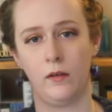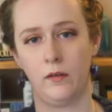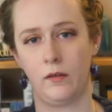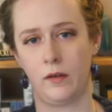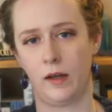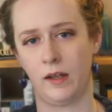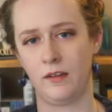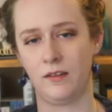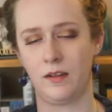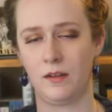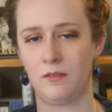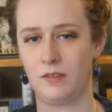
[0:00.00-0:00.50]

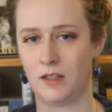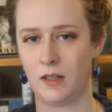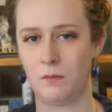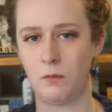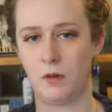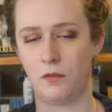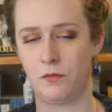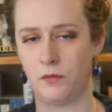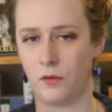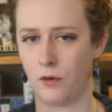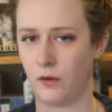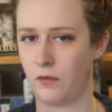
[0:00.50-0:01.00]
As I've said
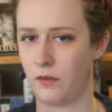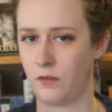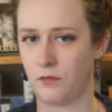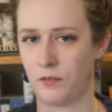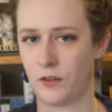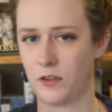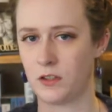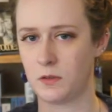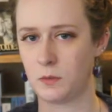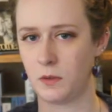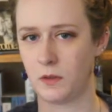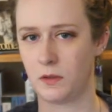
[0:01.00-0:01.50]
before, the
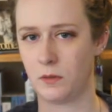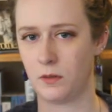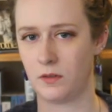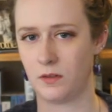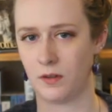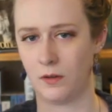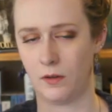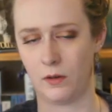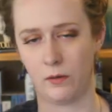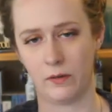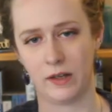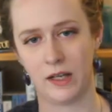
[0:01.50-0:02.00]
first book was a
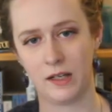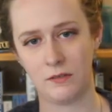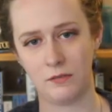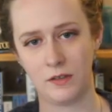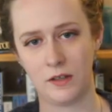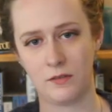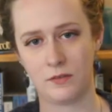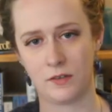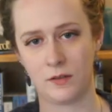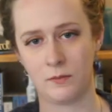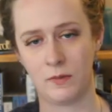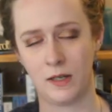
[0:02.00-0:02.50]
little
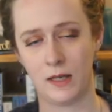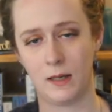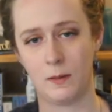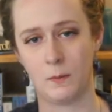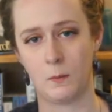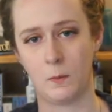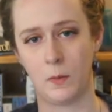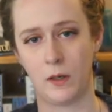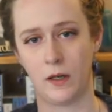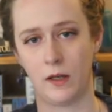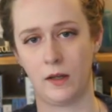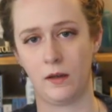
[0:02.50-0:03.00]
iffy for me,
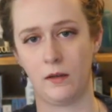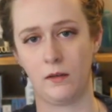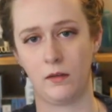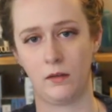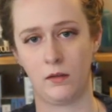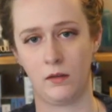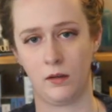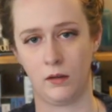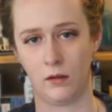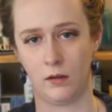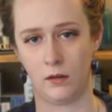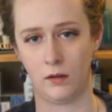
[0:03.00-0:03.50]
but
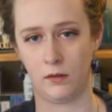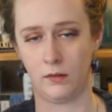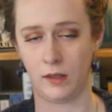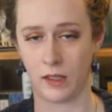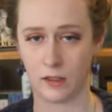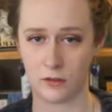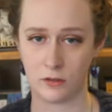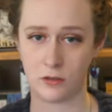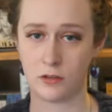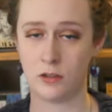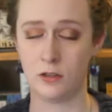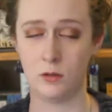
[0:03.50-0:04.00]
the
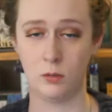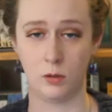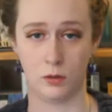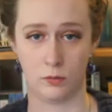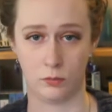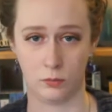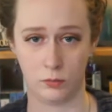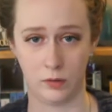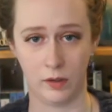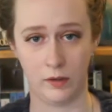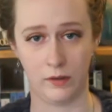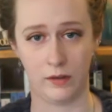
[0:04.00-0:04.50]
next two were
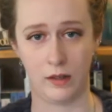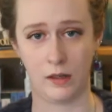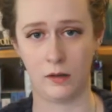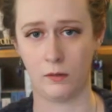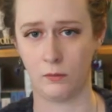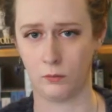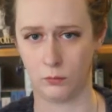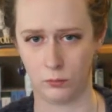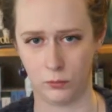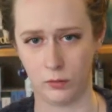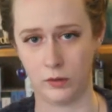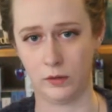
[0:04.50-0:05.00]
really,
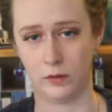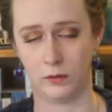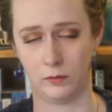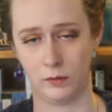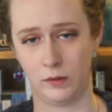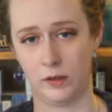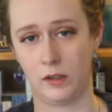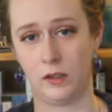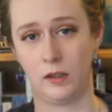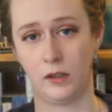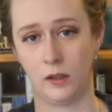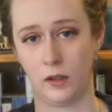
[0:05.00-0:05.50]
really,
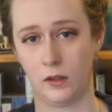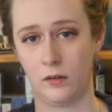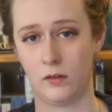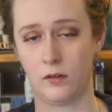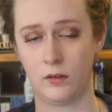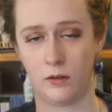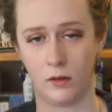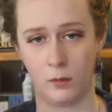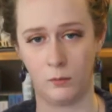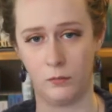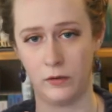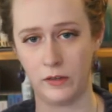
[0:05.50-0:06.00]
really good.
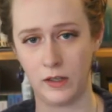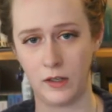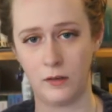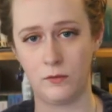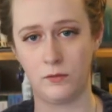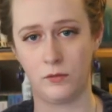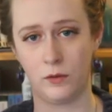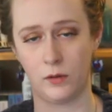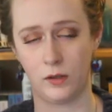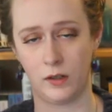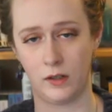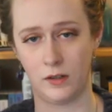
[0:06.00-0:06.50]
So I'm looking
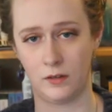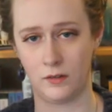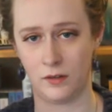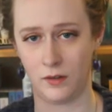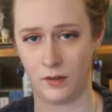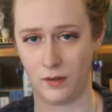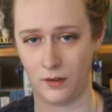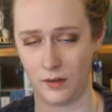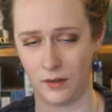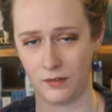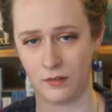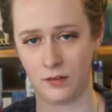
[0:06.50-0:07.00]
forward to
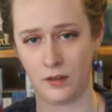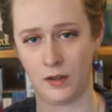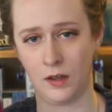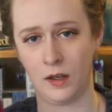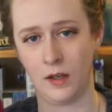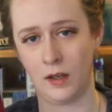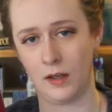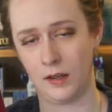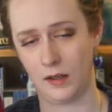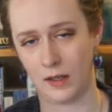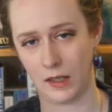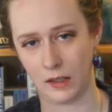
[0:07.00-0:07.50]
this
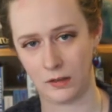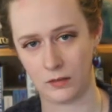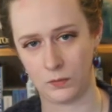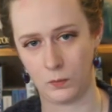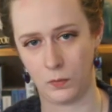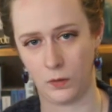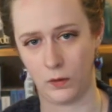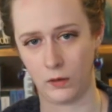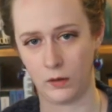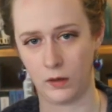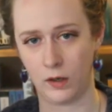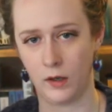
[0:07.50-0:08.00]
next
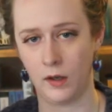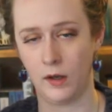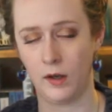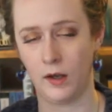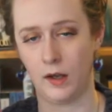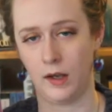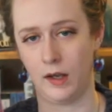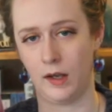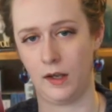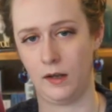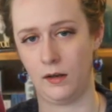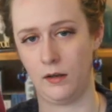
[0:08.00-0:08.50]
book,
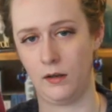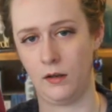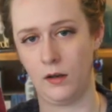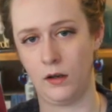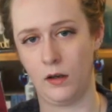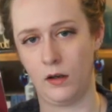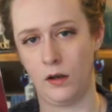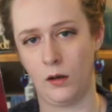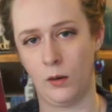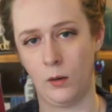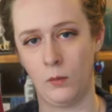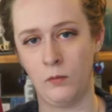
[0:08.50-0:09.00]
and
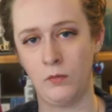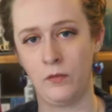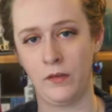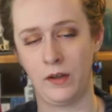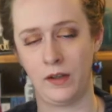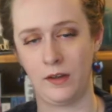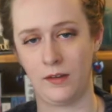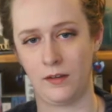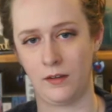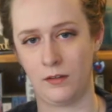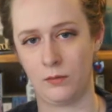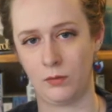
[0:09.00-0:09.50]

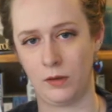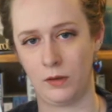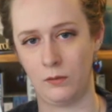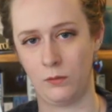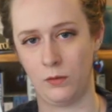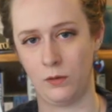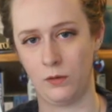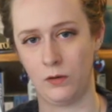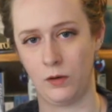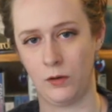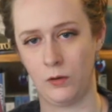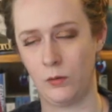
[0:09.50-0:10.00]
hopefully this one
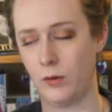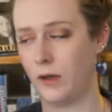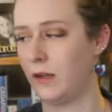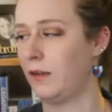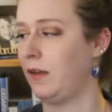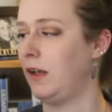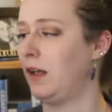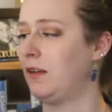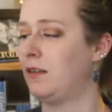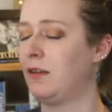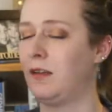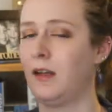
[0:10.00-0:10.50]
will go
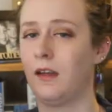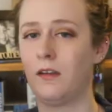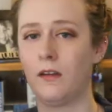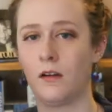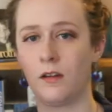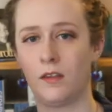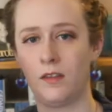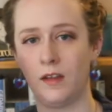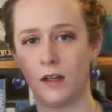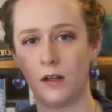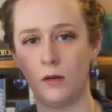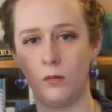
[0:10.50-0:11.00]
quickly. It's another
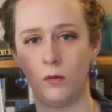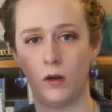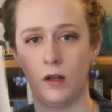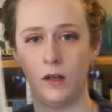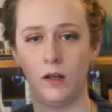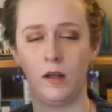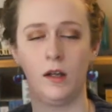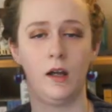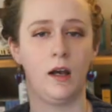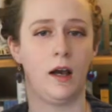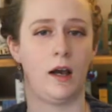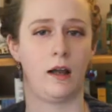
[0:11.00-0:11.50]
thick
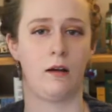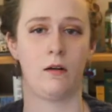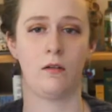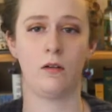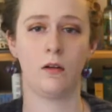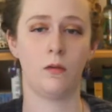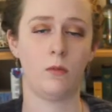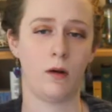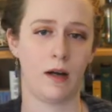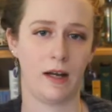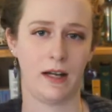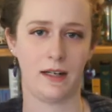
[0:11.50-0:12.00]
one. I don't
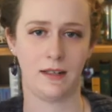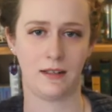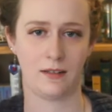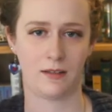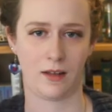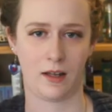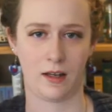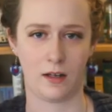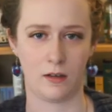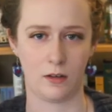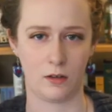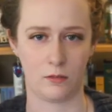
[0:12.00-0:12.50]
know why I
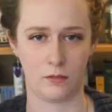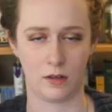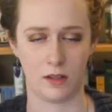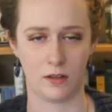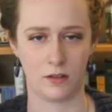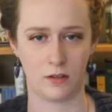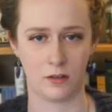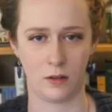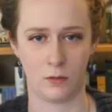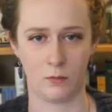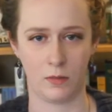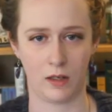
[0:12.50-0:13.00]
decided to read
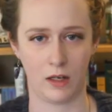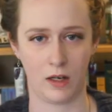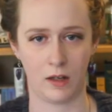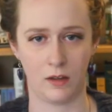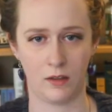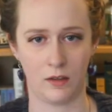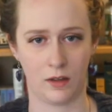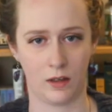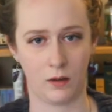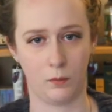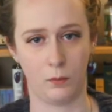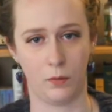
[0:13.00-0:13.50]
so many
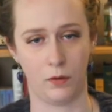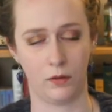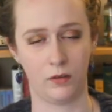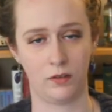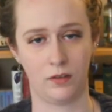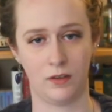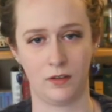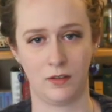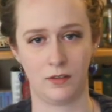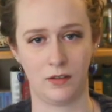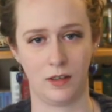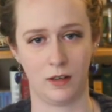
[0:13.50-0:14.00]
thick books
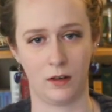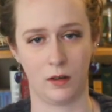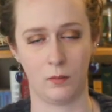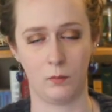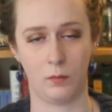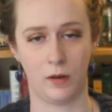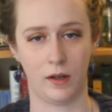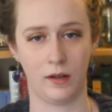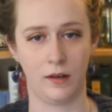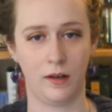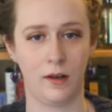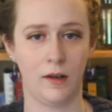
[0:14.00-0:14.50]
this year,
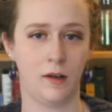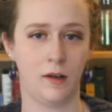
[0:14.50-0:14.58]
but